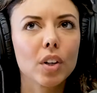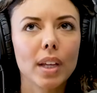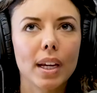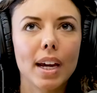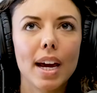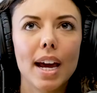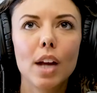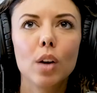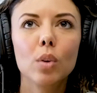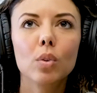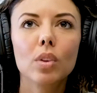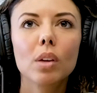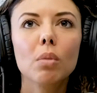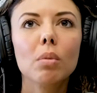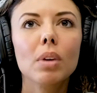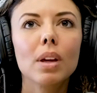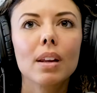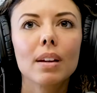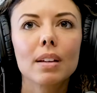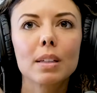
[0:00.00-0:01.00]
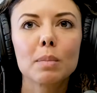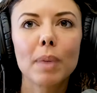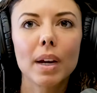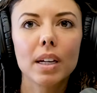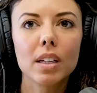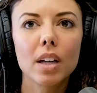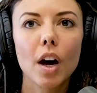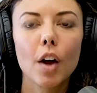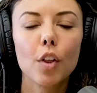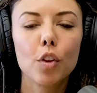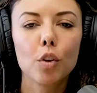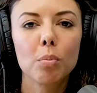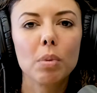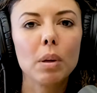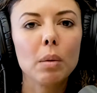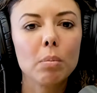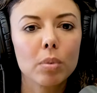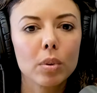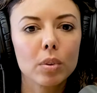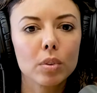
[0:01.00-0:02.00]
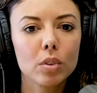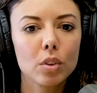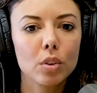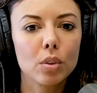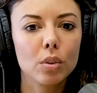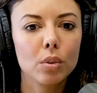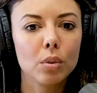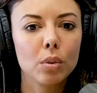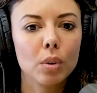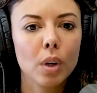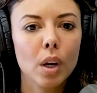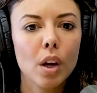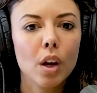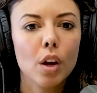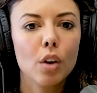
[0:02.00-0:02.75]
Like, I don't think we can expect other people to